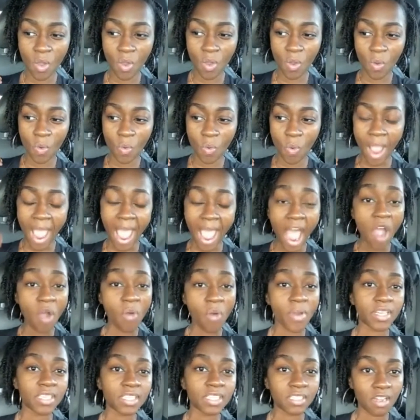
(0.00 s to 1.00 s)
how
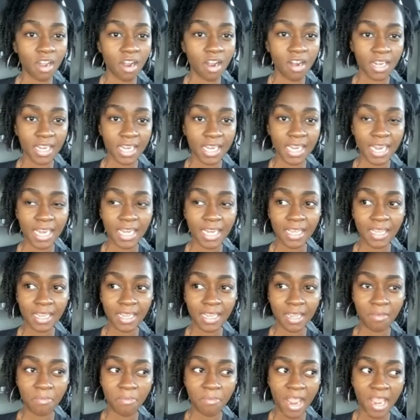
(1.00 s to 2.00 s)
I started, and
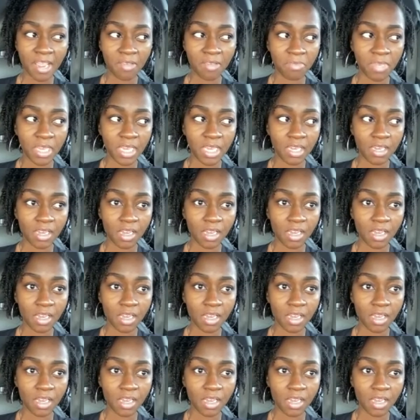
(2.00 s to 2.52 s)
it made me